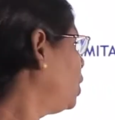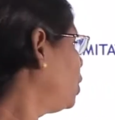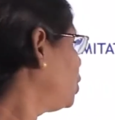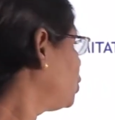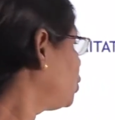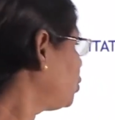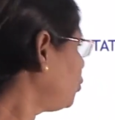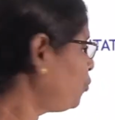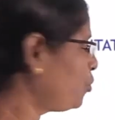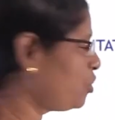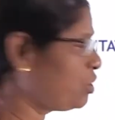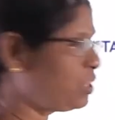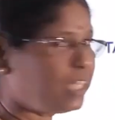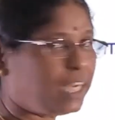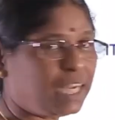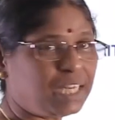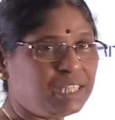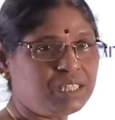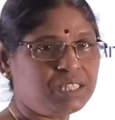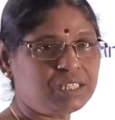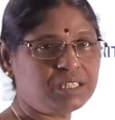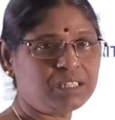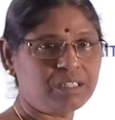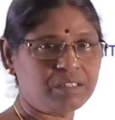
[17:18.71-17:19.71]
So for
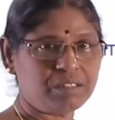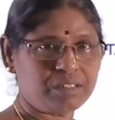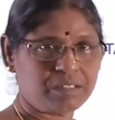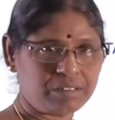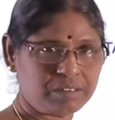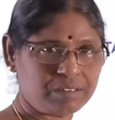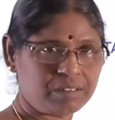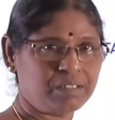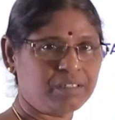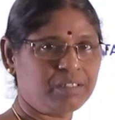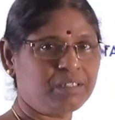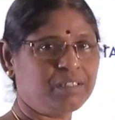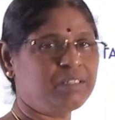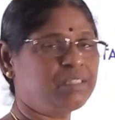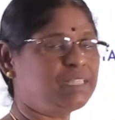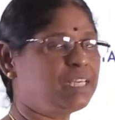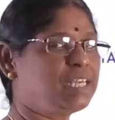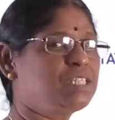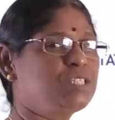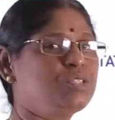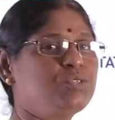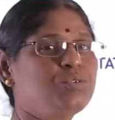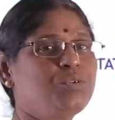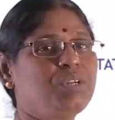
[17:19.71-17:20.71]
that it
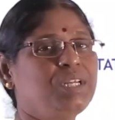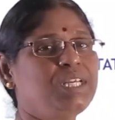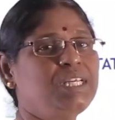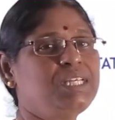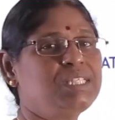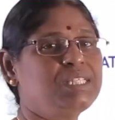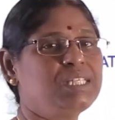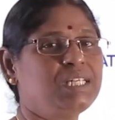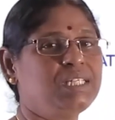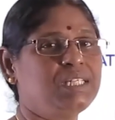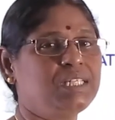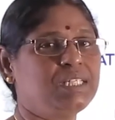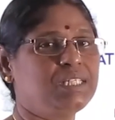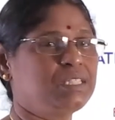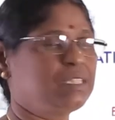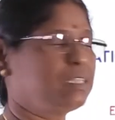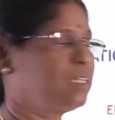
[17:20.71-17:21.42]
has to reset